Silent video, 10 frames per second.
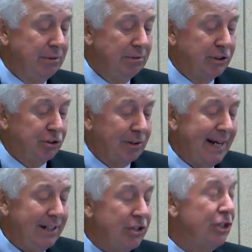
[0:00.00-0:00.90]

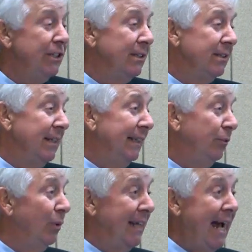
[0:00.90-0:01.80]
strategies. That's
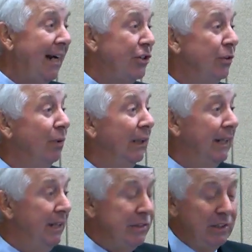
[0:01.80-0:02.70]
where the action
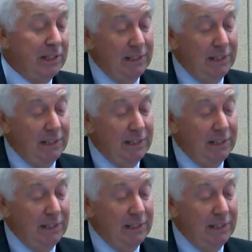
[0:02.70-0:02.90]
really is.